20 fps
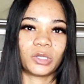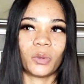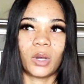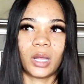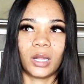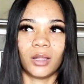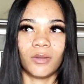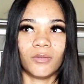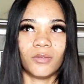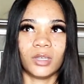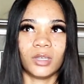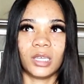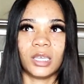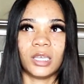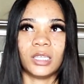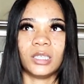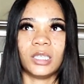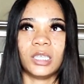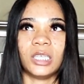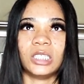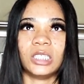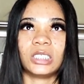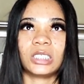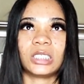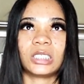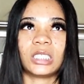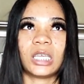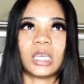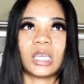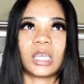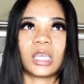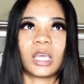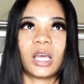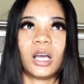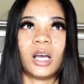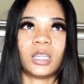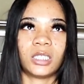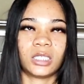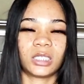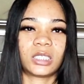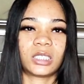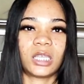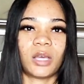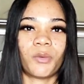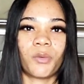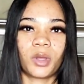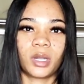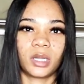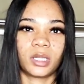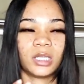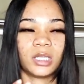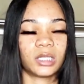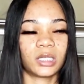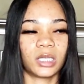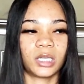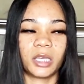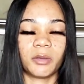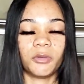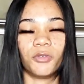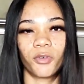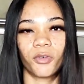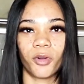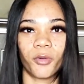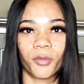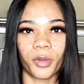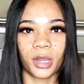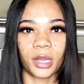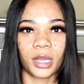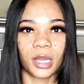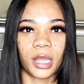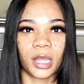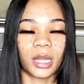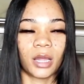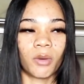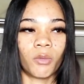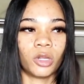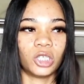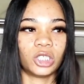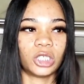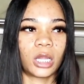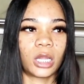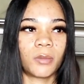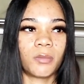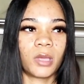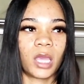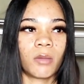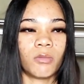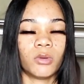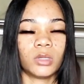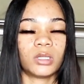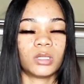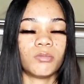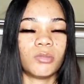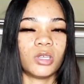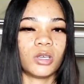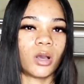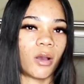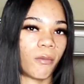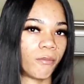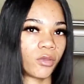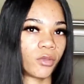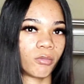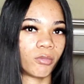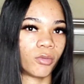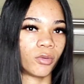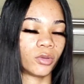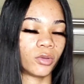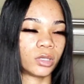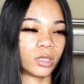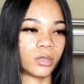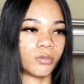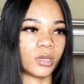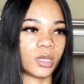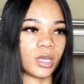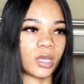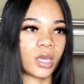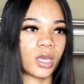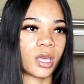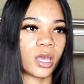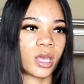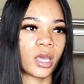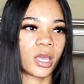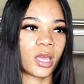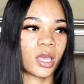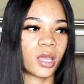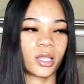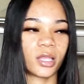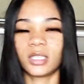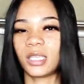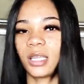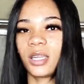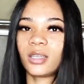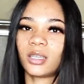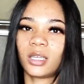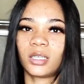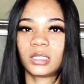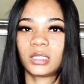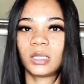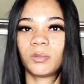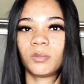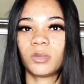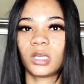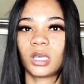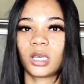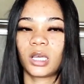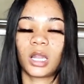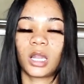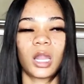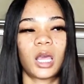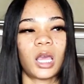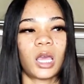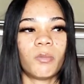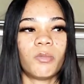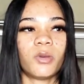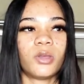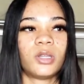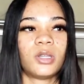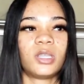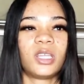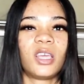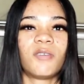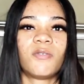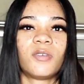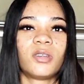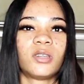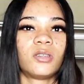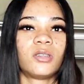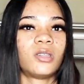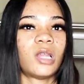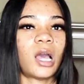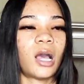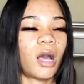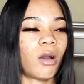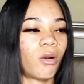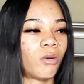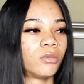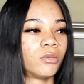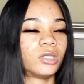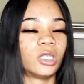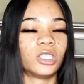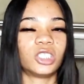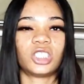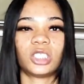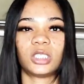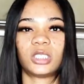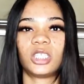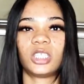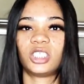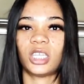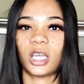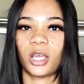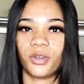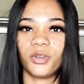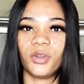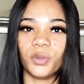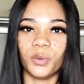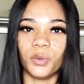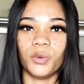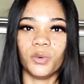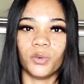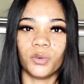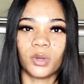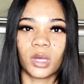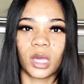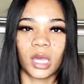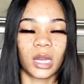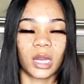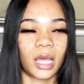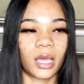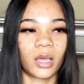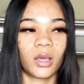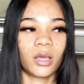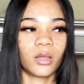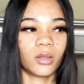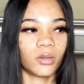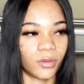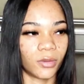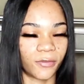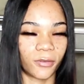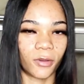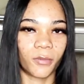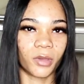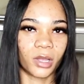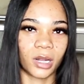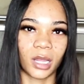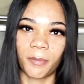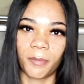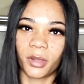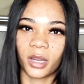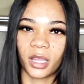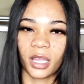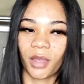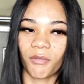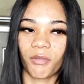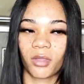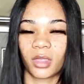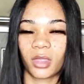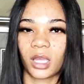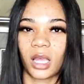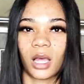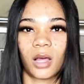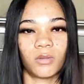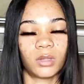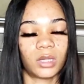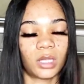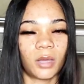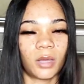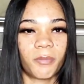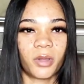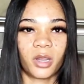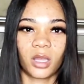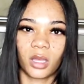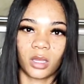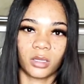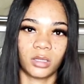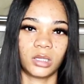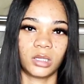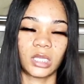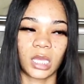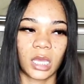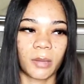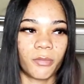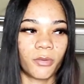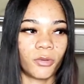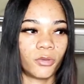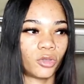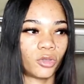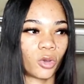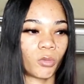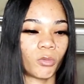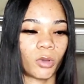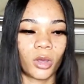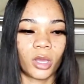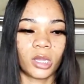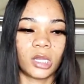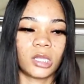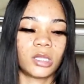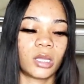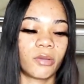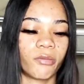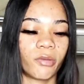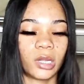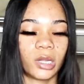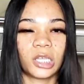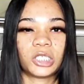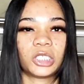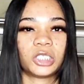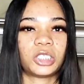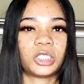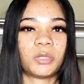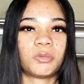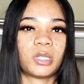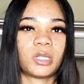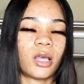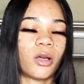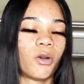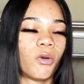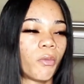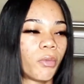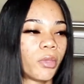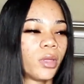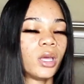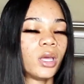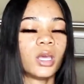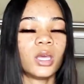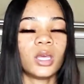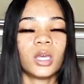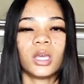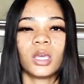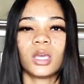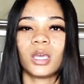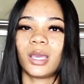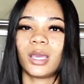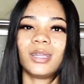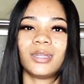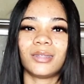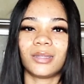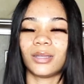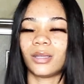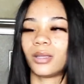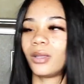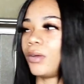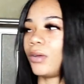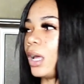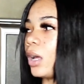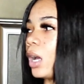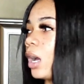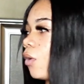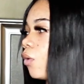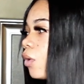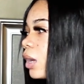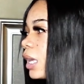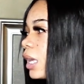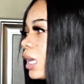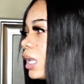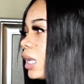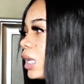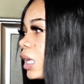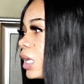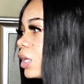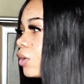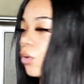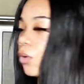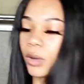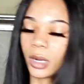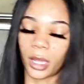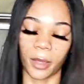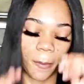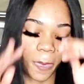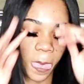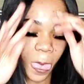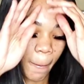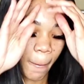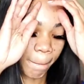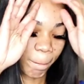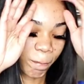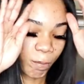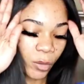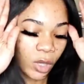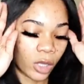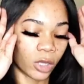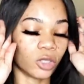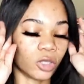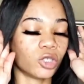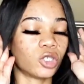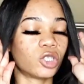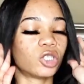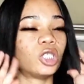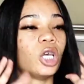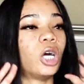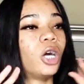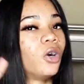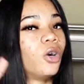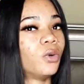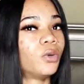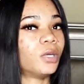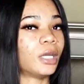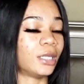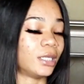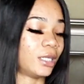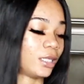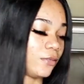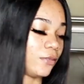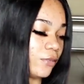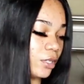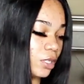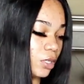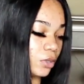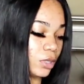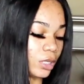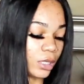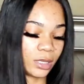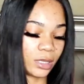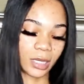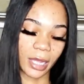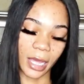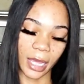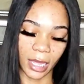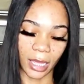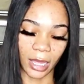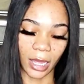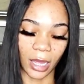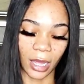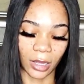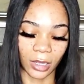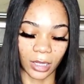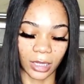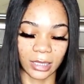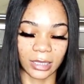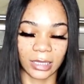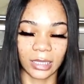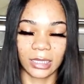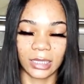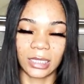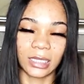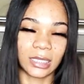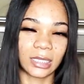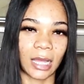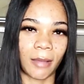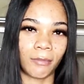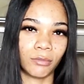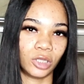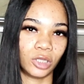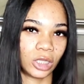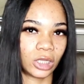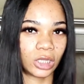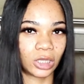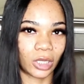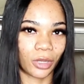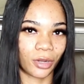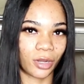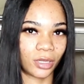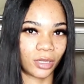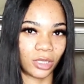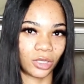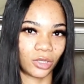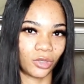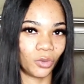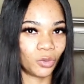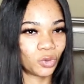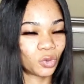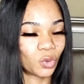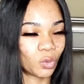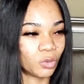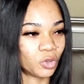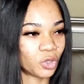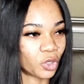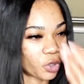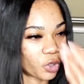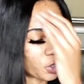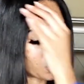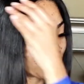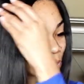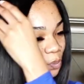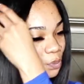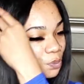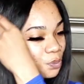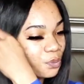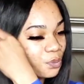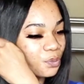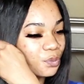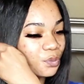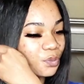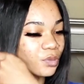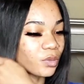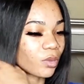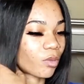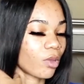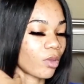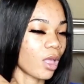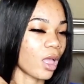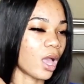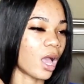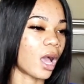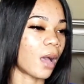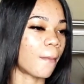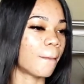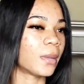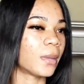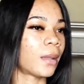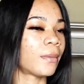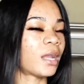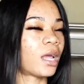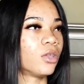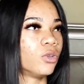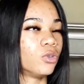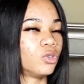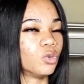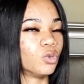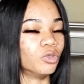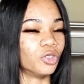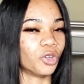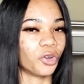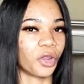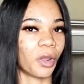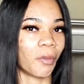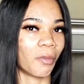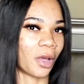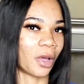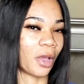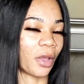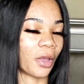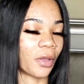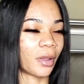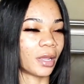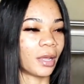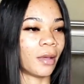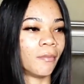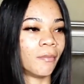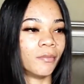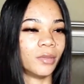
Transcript: I love it, and it's just like, honestly, I want this to keep growing, and I want y'all to be able to be comfortable, to be sitting next to me and collabing and giving out the shit that y'all do, and like, you feel me, like putting everything out there, putting it on the table, talking about anything, relationships, health, anything, health, healing, all that. So in this video today, y'all, because since I'm just starting this YouTube journey, not YouTube journey, I'm lying.